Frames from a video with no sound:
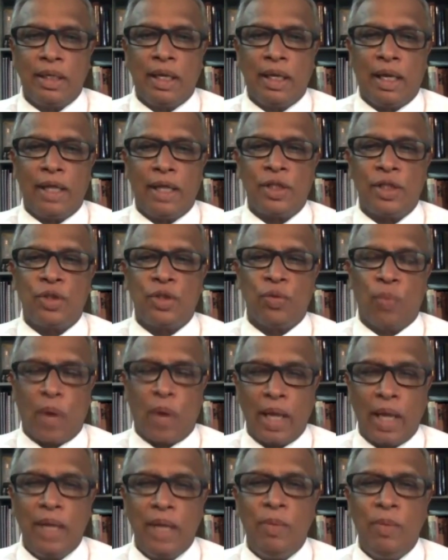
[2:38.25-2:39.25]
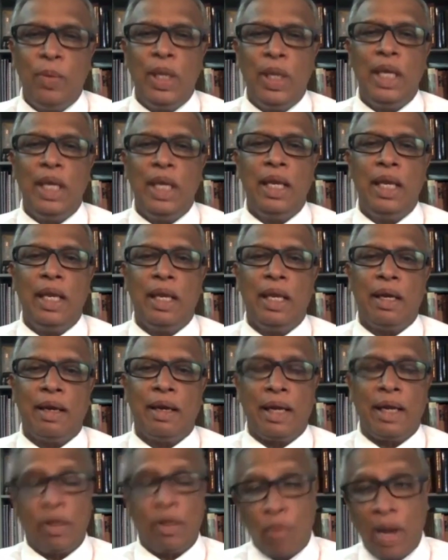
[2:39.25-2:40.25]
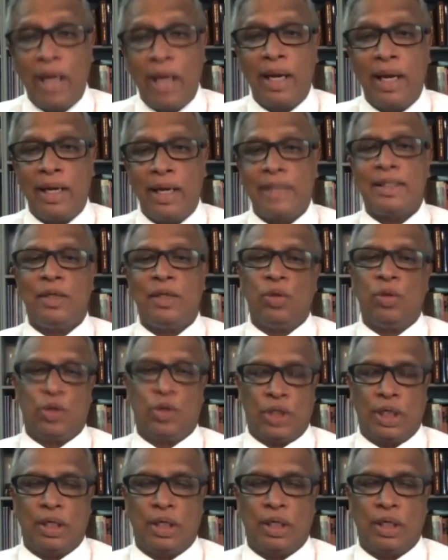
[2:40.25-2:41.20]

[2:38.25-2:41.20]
as to why we require a resolution.